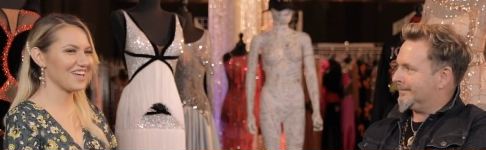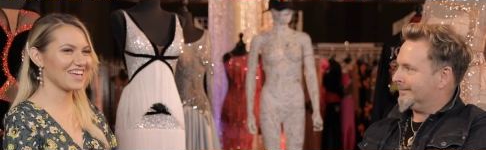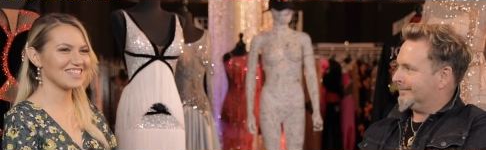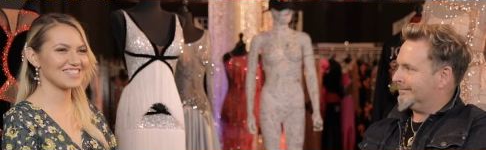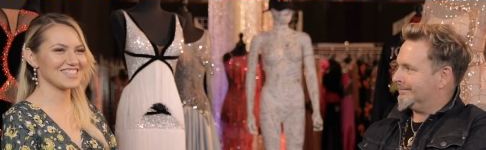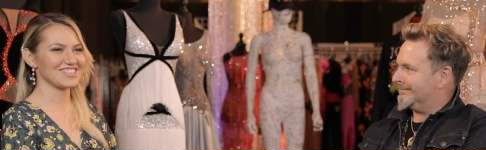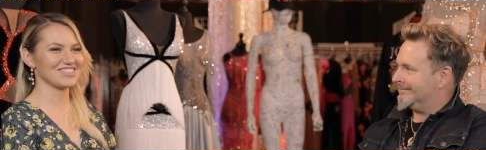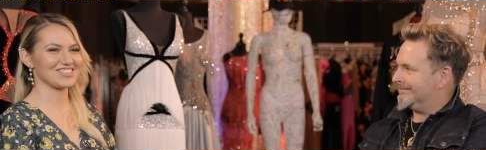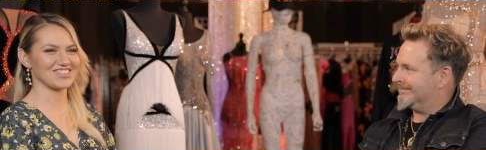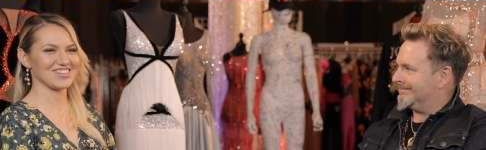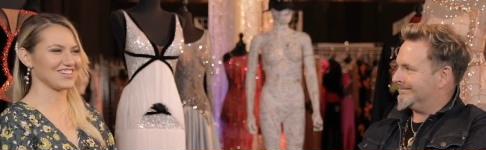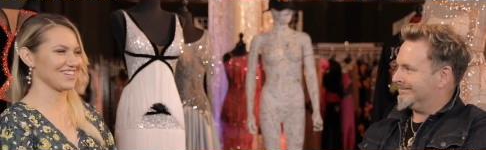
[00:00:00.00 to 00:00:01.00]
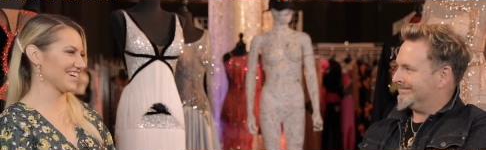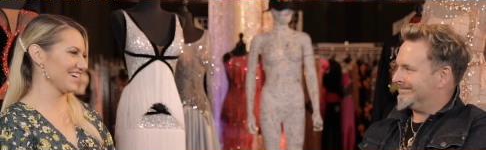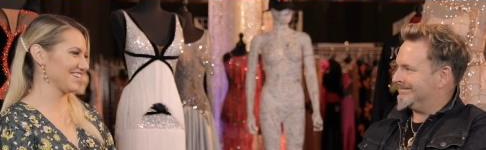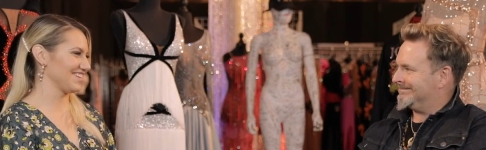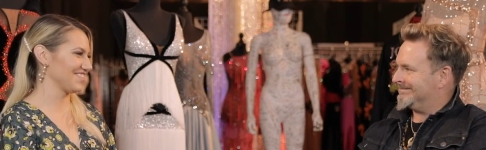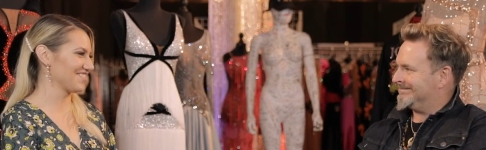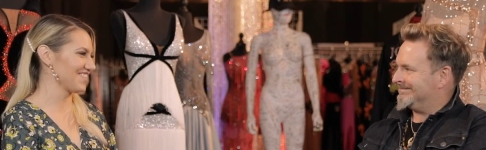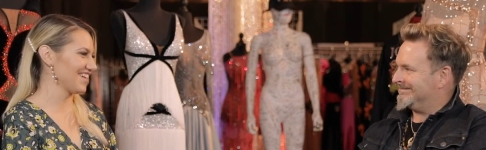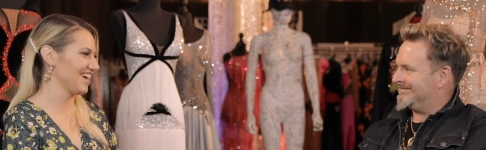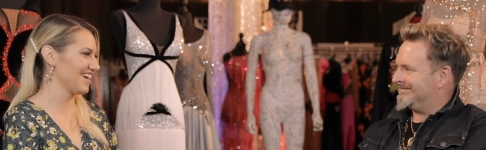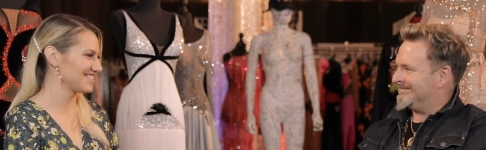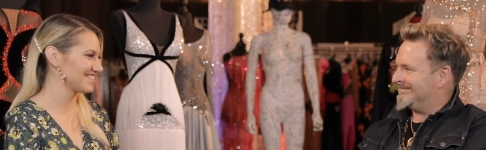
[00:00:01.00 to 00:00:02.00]
Speaker 1: amazing story. I love
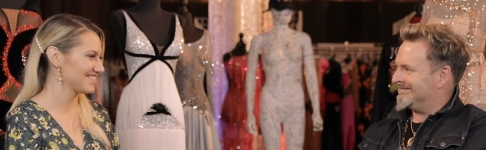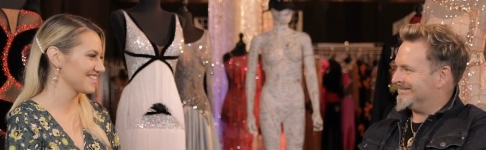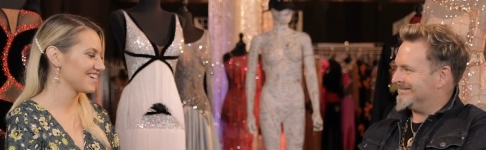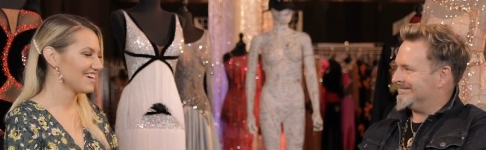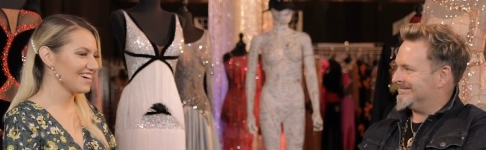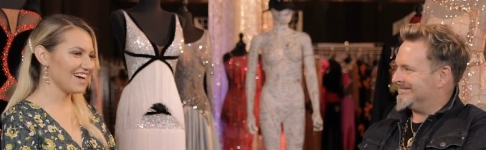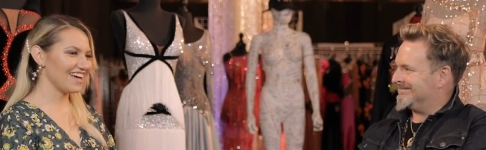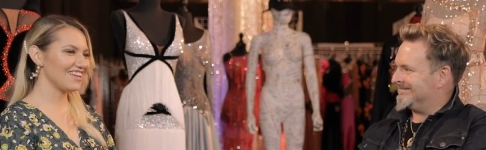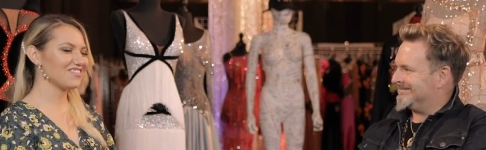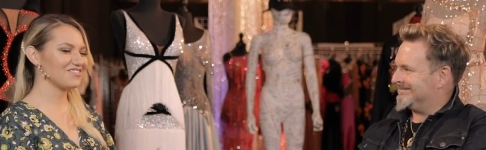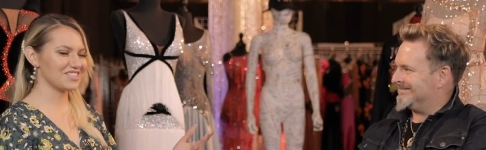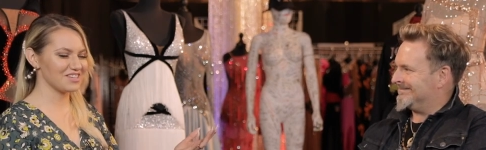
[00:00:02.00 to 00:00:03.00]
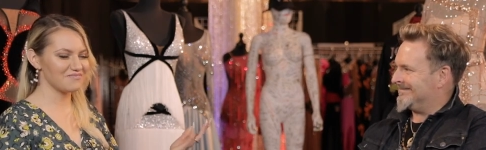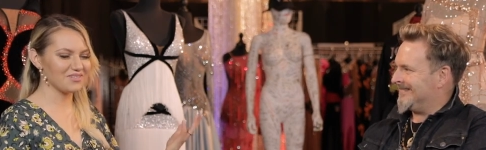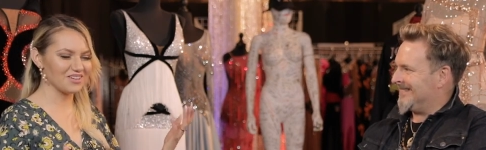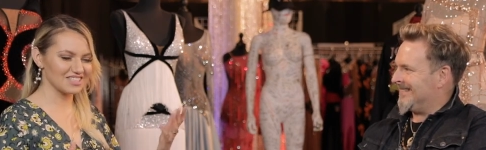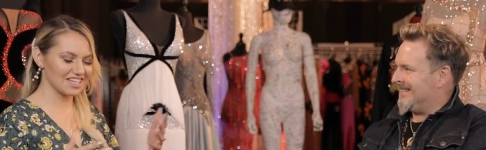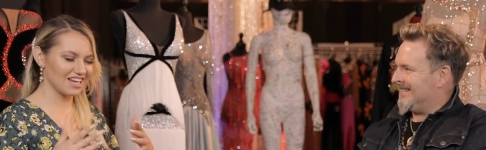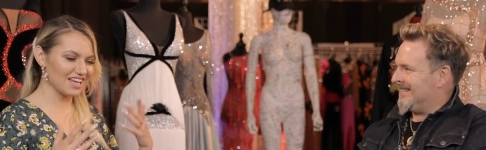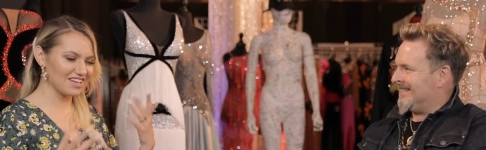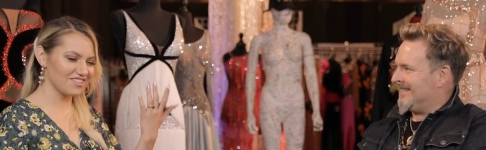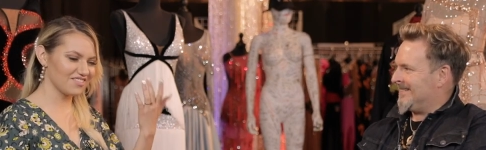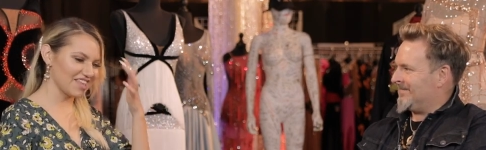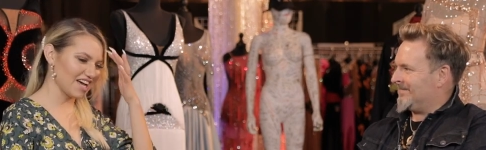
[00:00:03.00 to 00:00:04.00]
that. I love symbols and
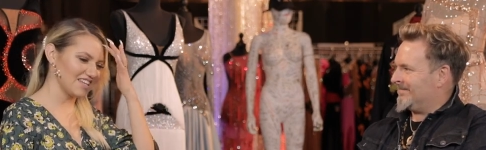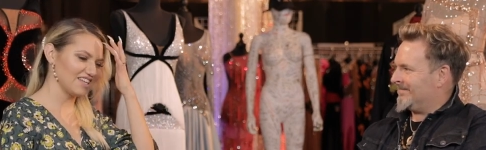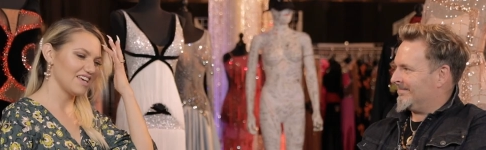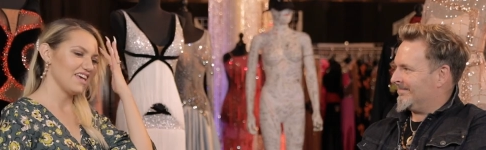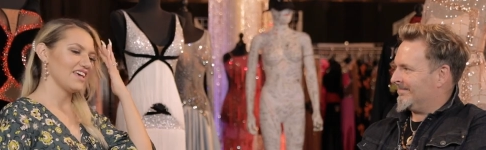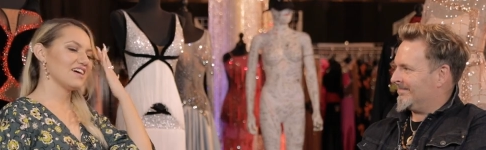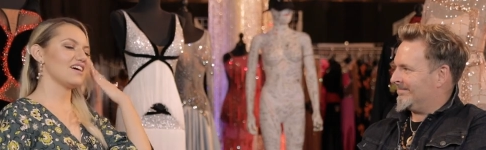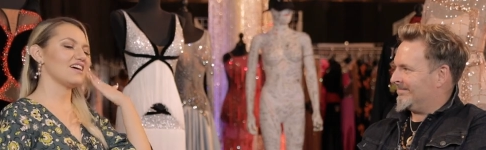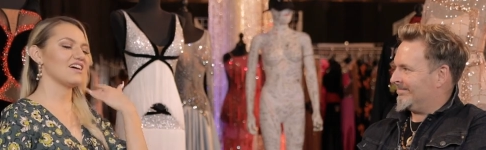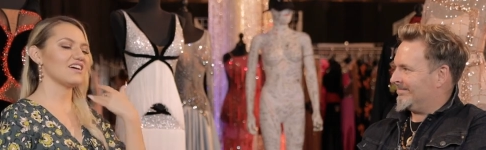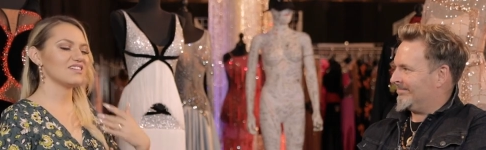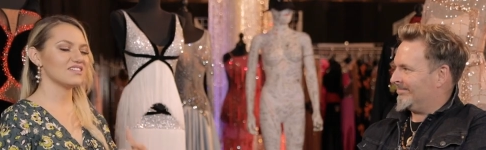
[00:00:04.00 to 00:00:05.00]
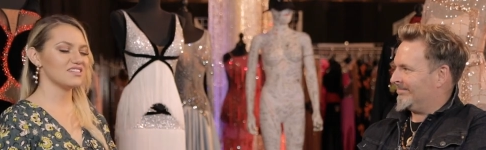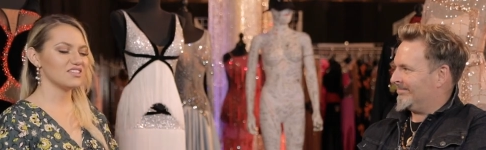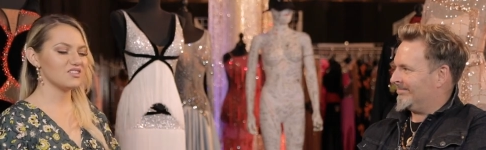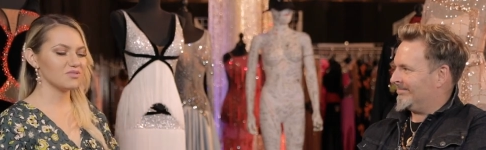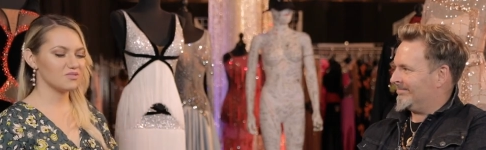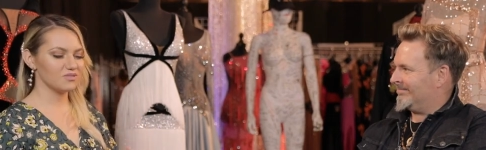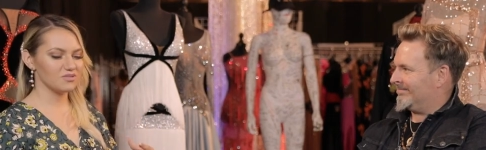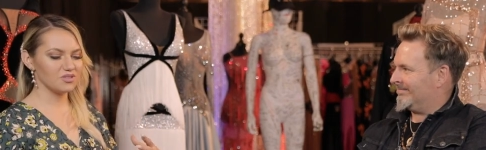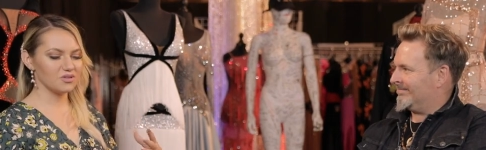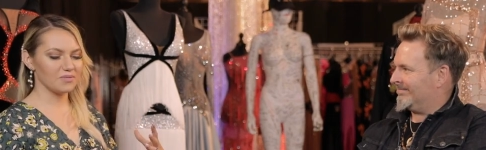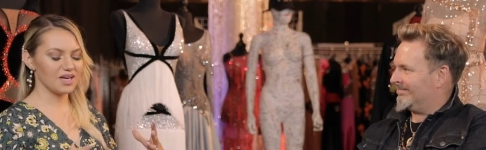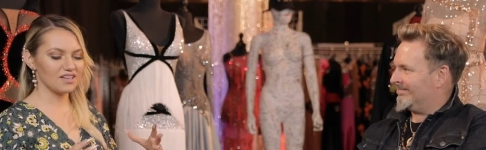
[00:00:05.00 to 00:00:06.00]
I love that uh, you,
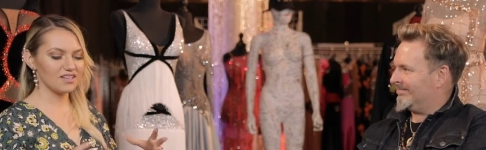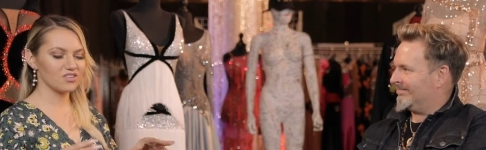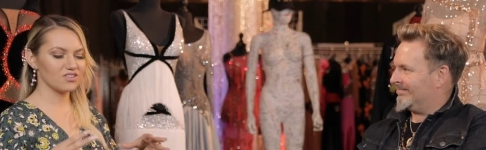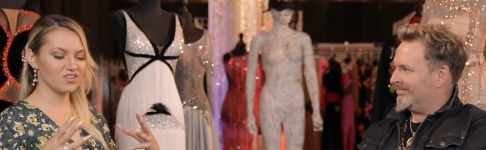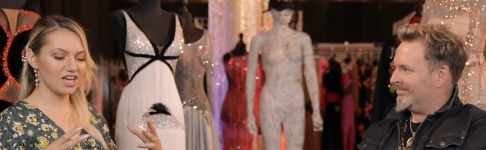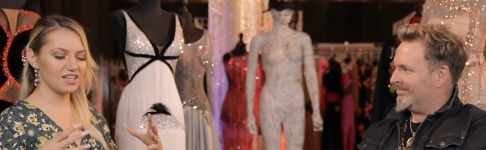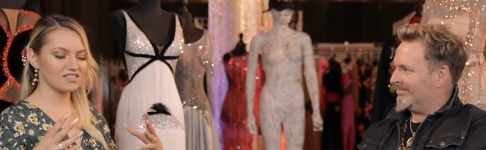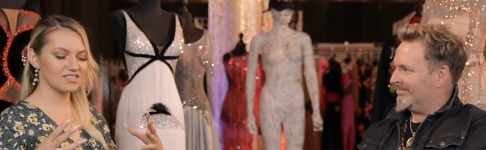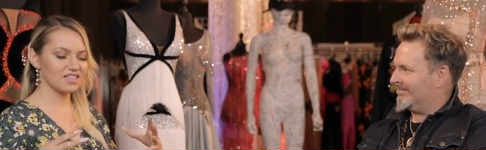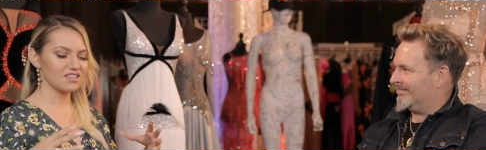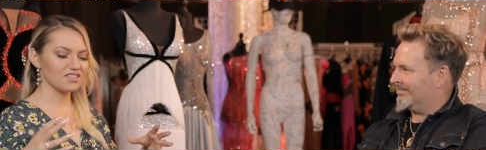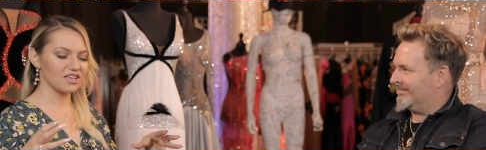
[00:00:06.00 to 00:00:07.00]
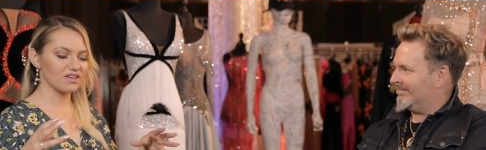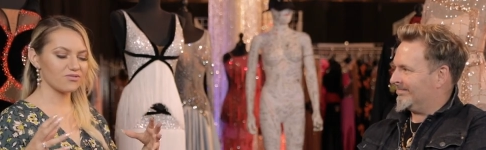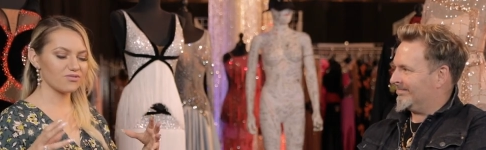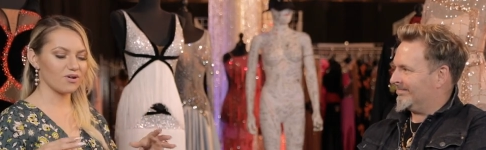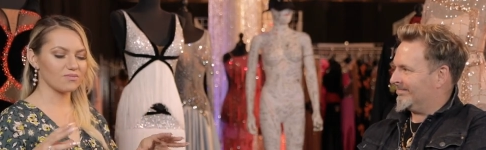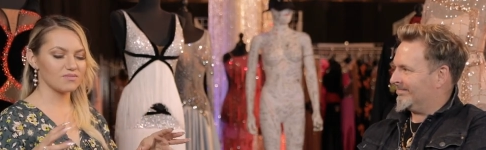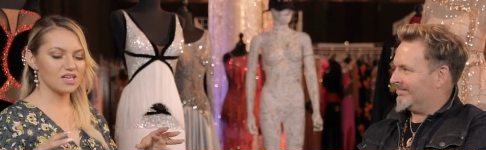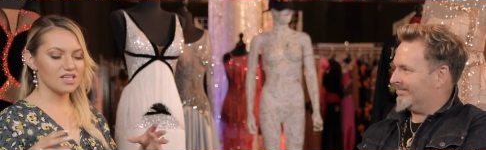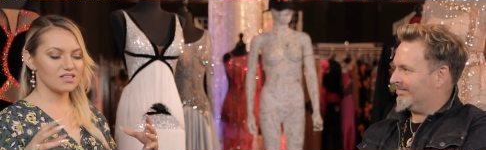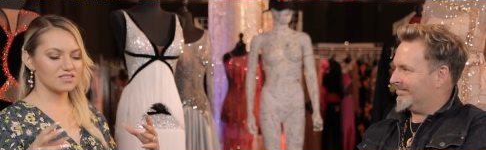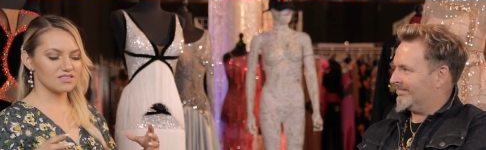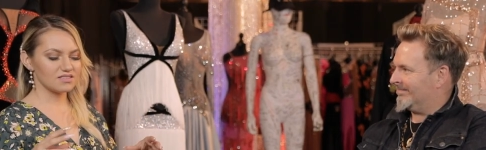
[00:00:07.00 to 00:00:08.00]
you, made, you create something from
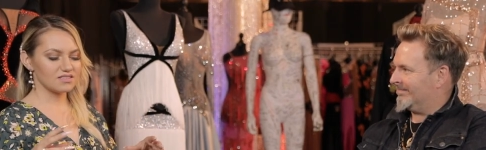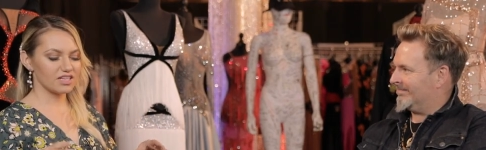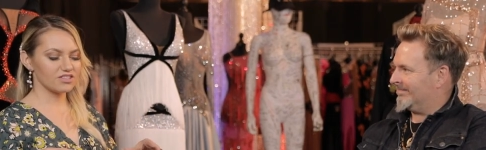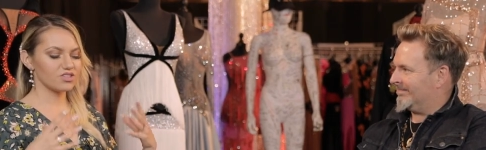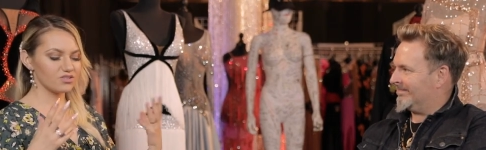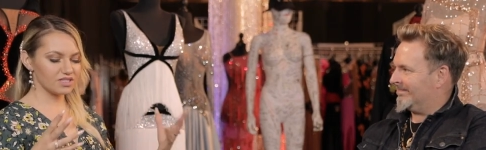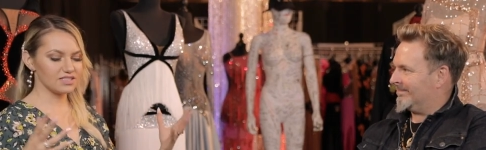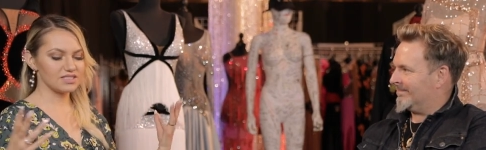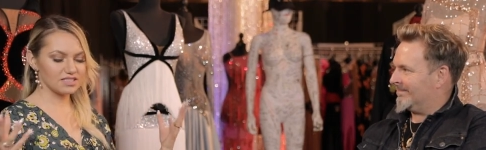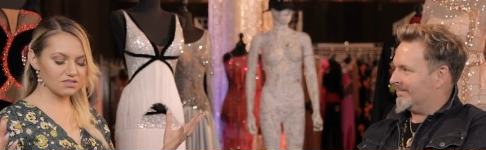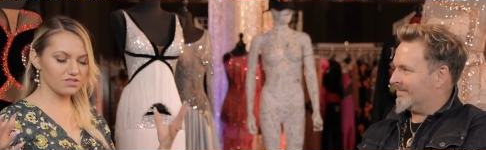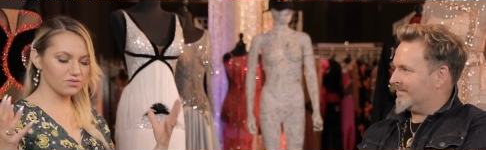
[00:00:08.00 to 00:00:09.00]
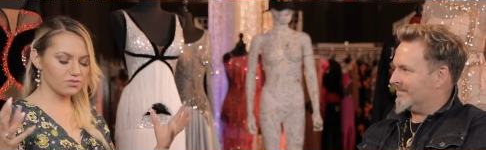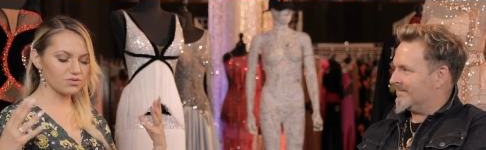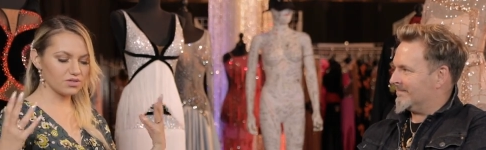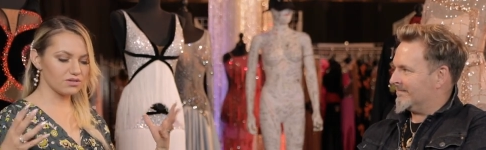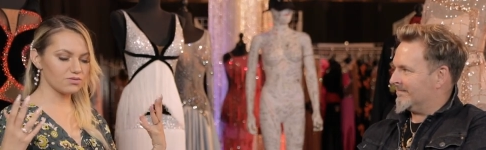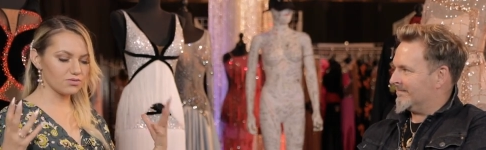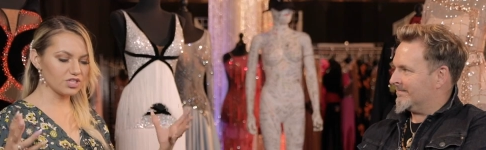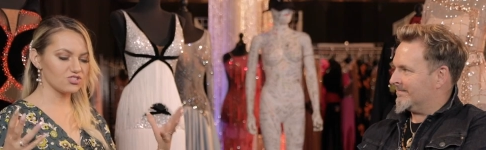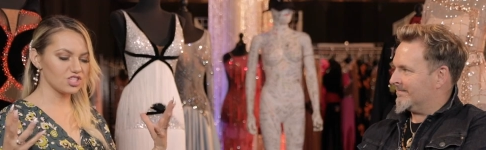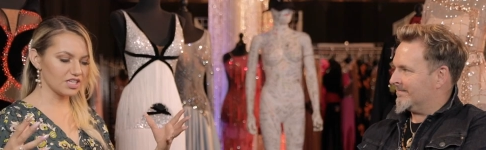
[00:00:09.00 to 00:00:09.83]
such a rich